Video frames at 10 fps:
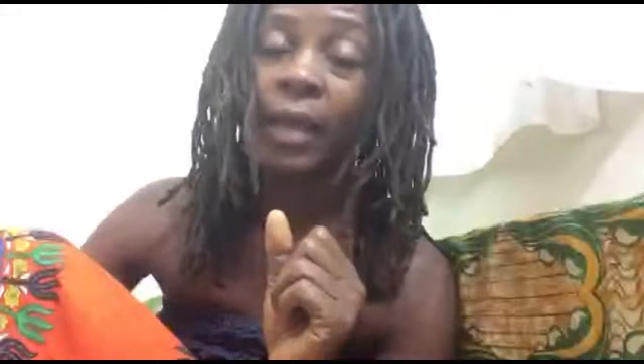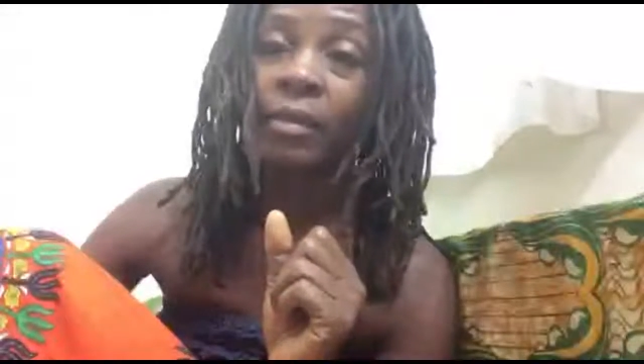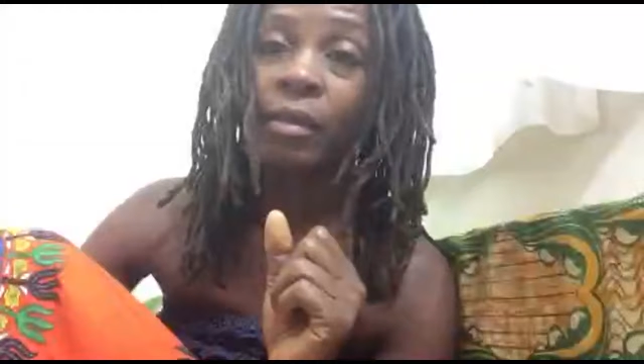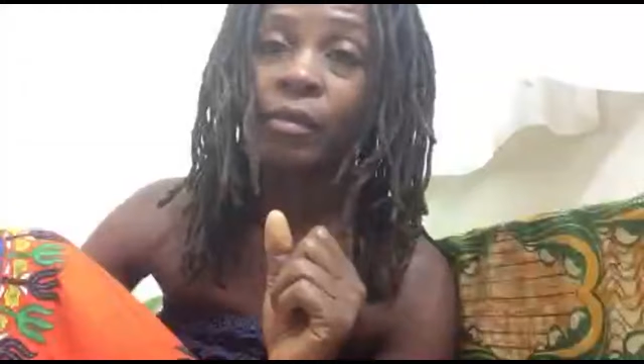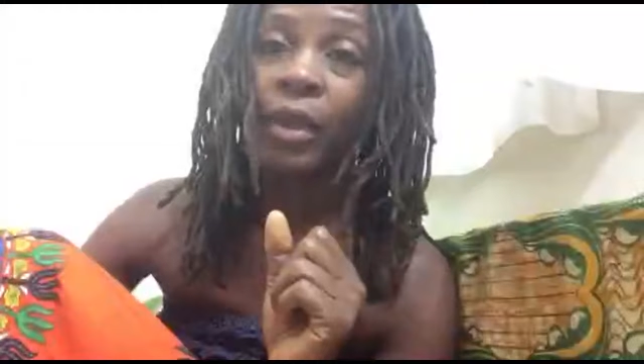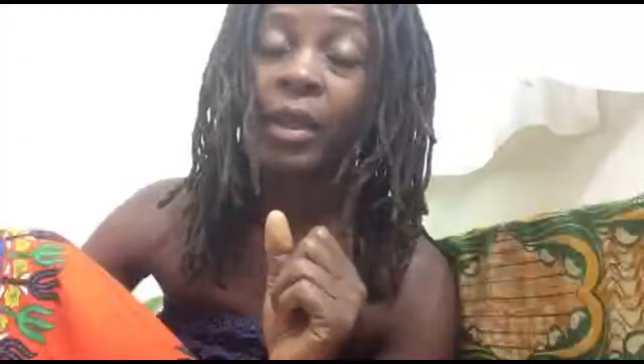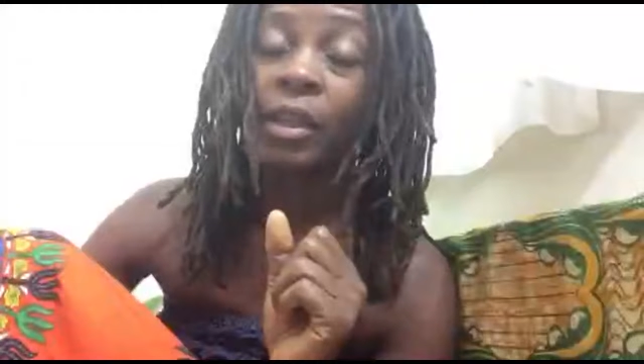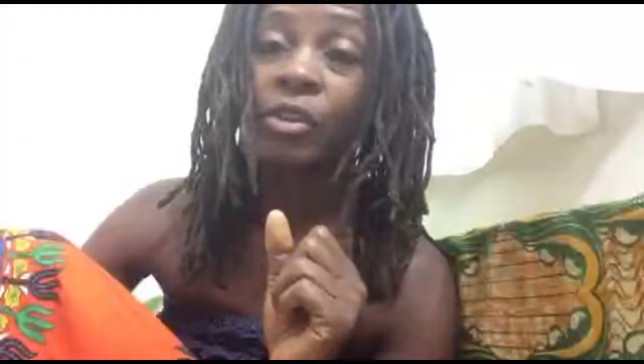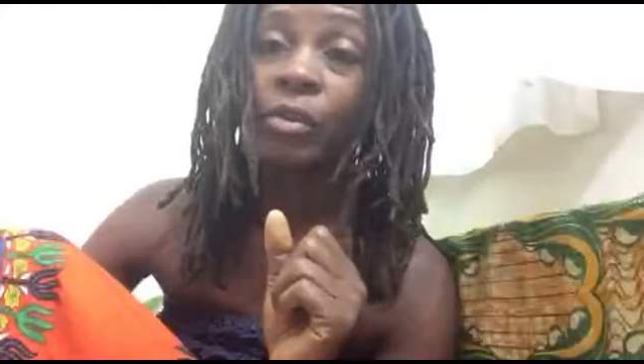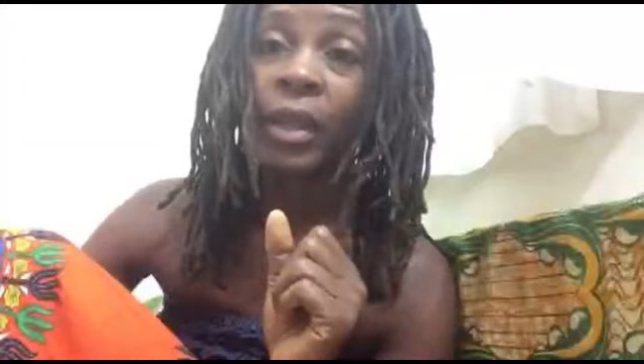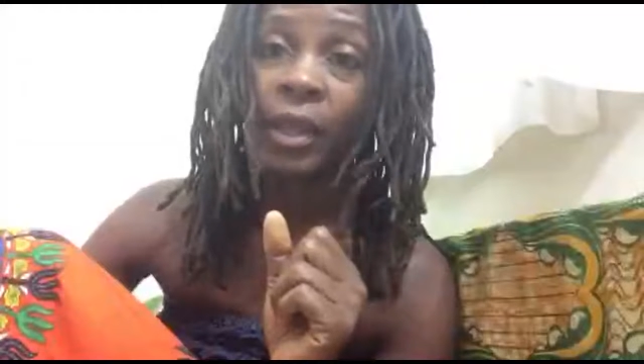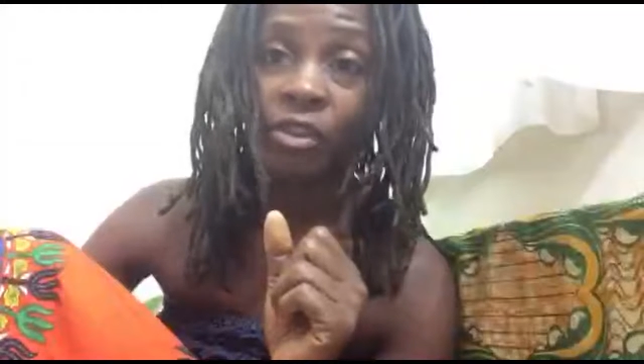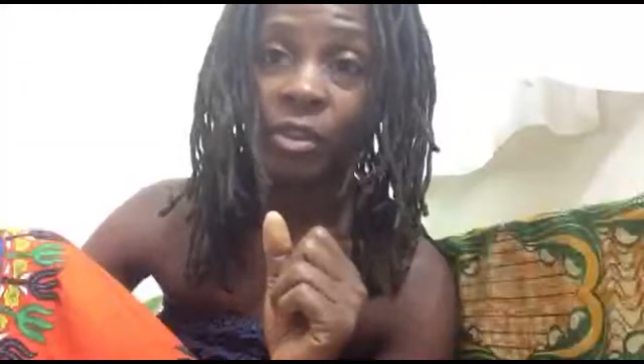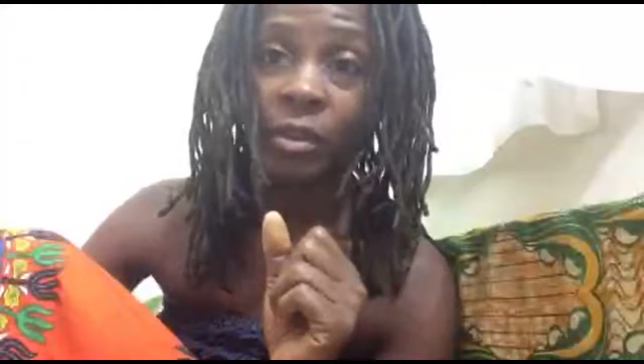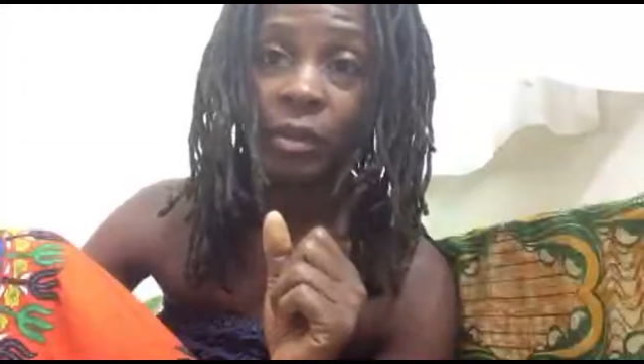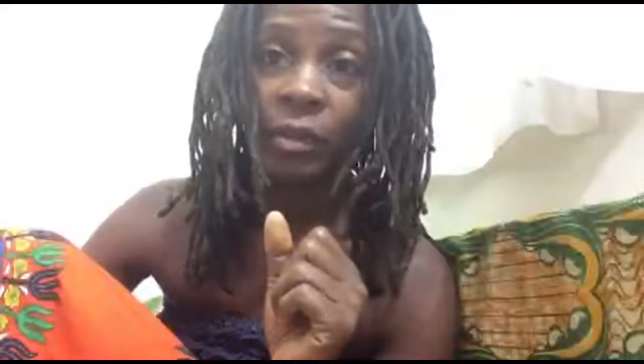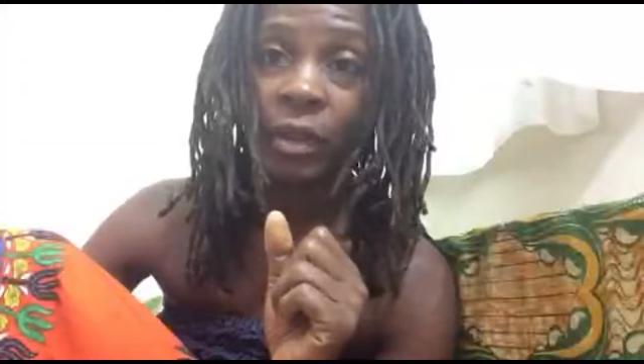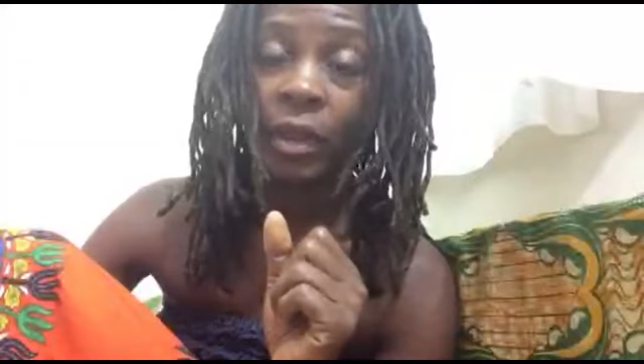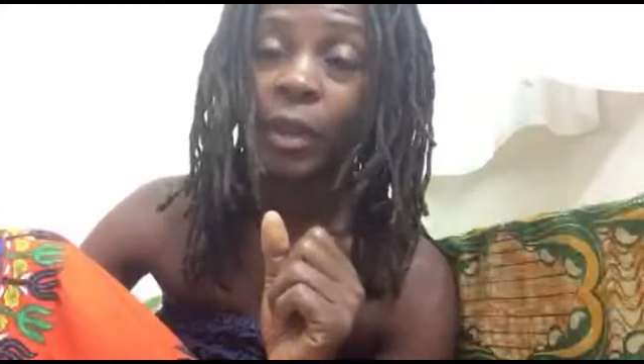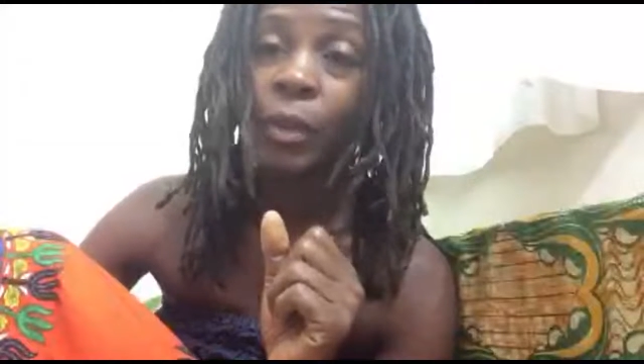for any donations.
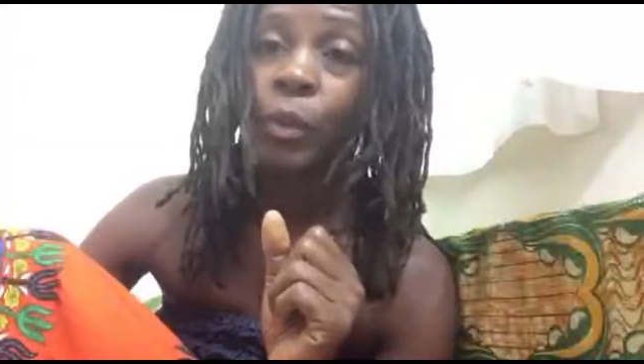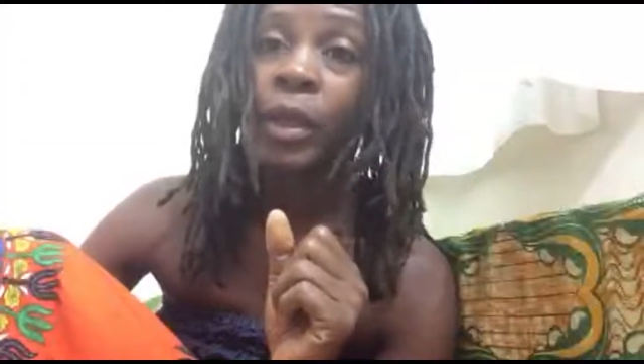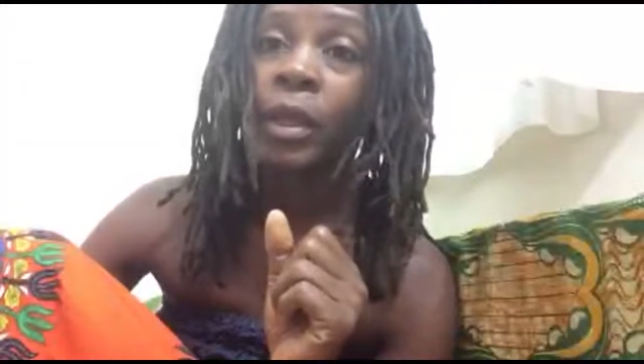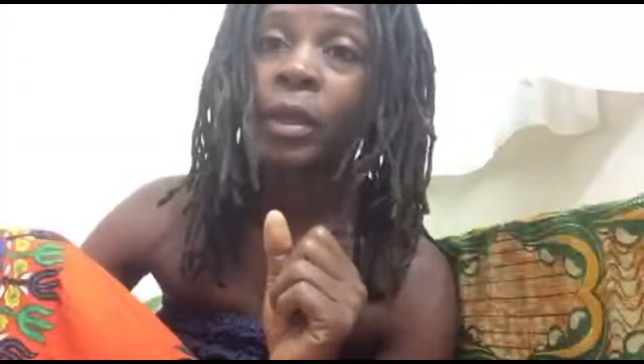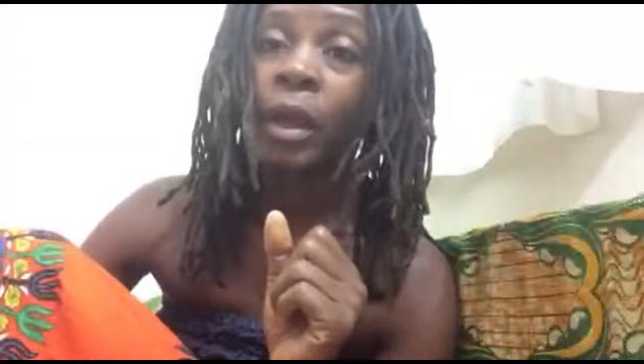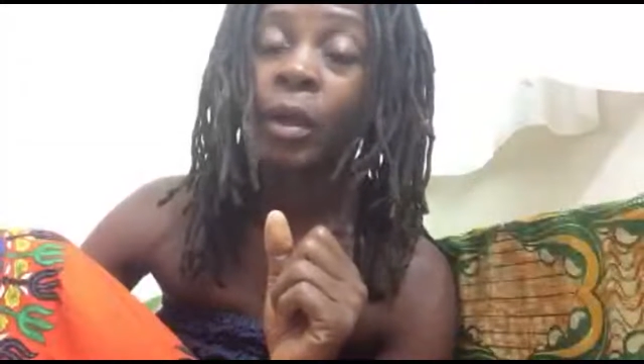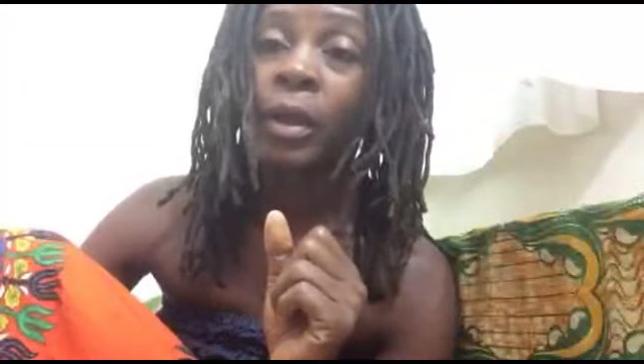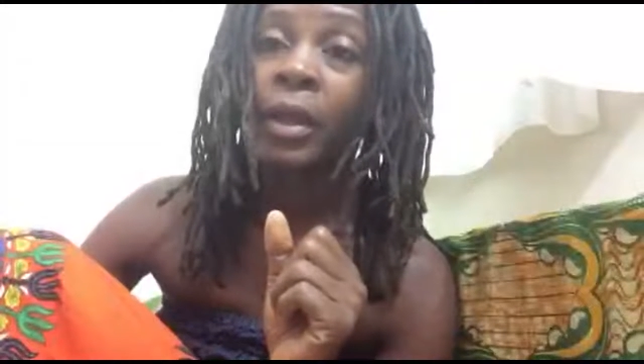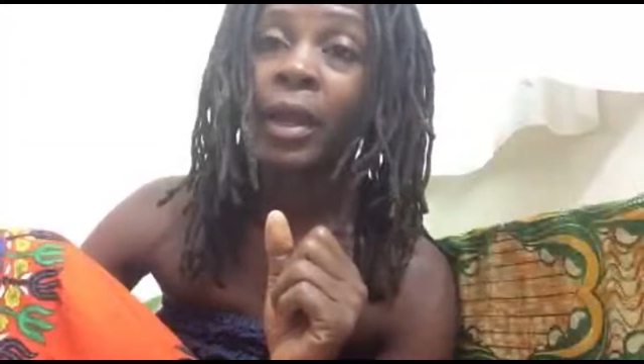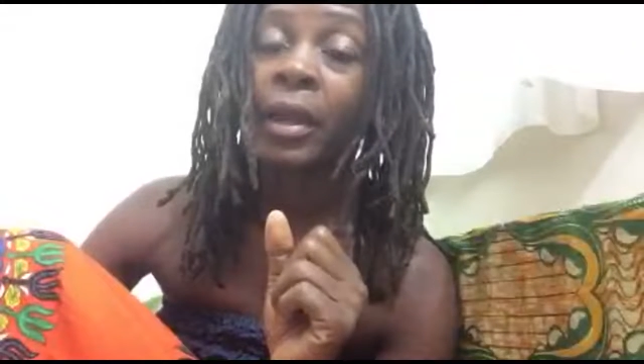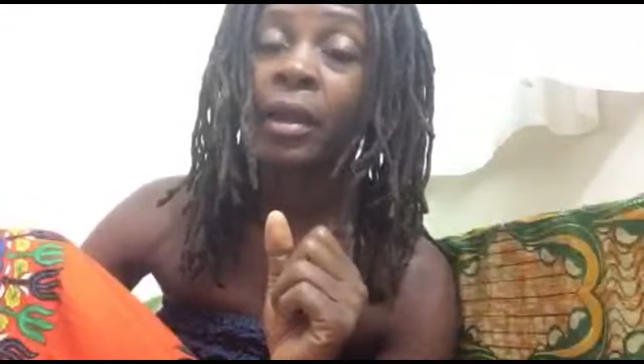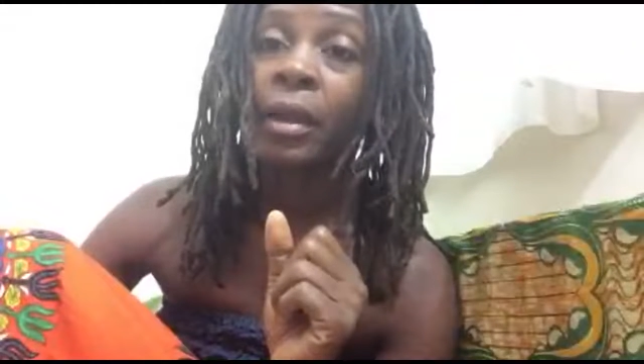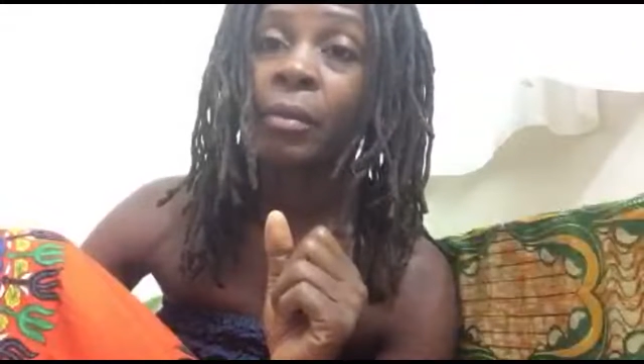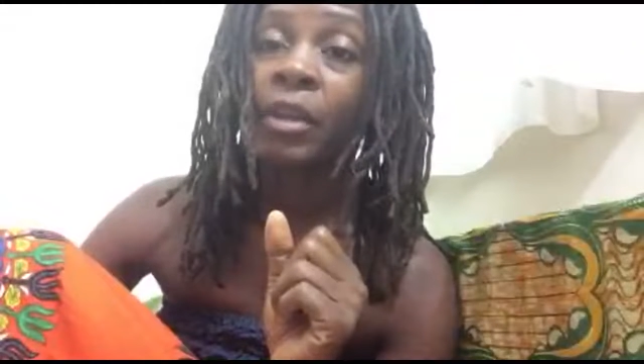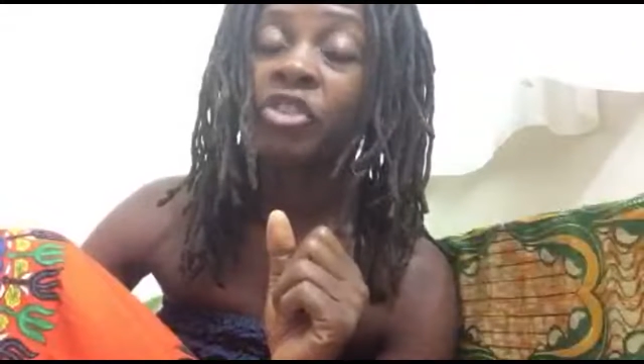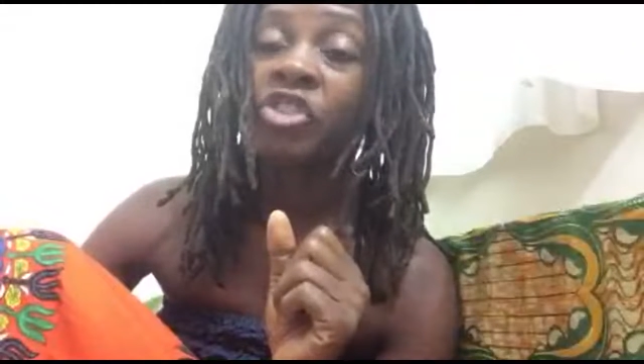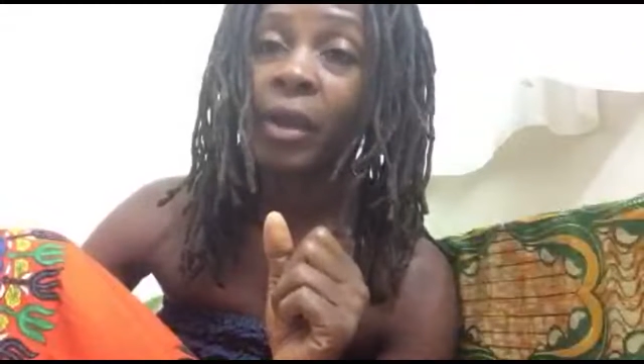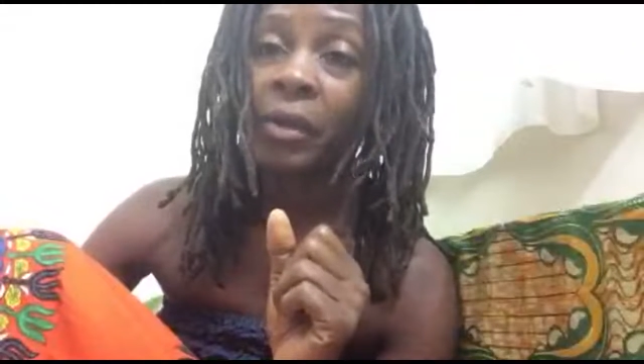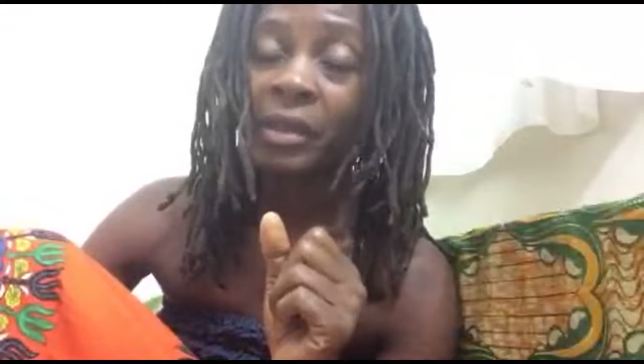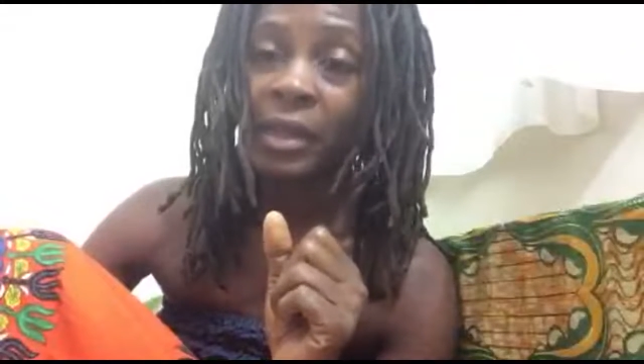We are not a
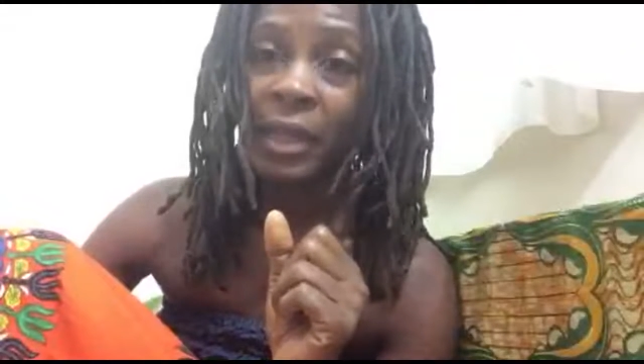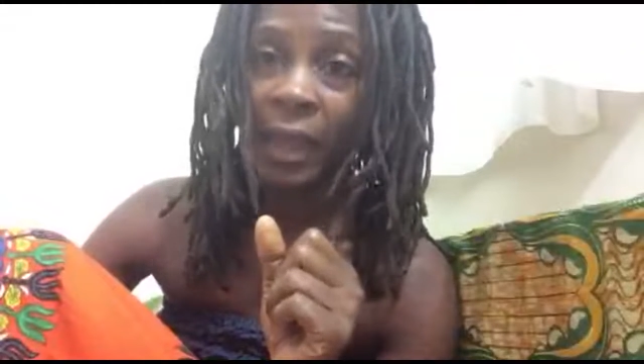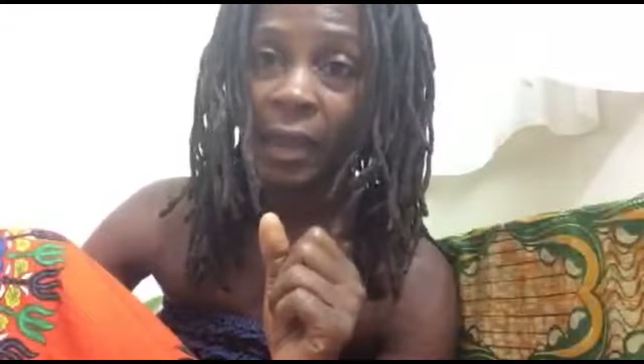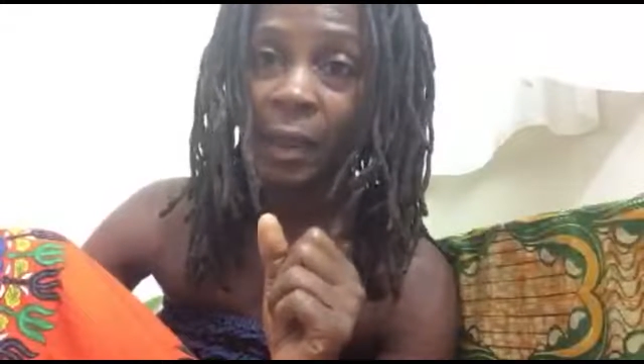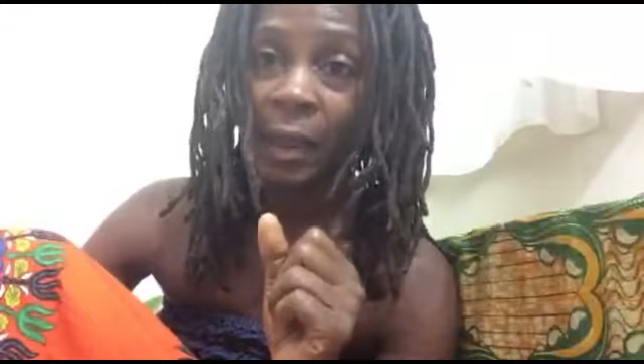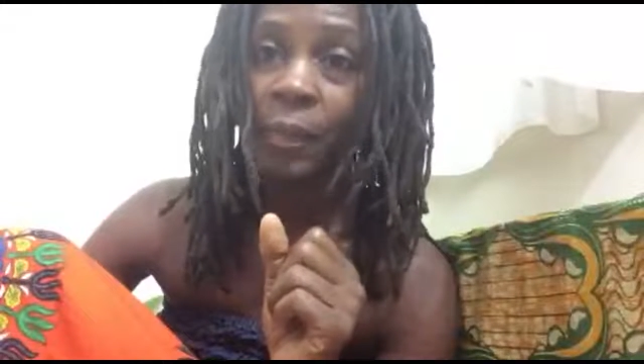charity case.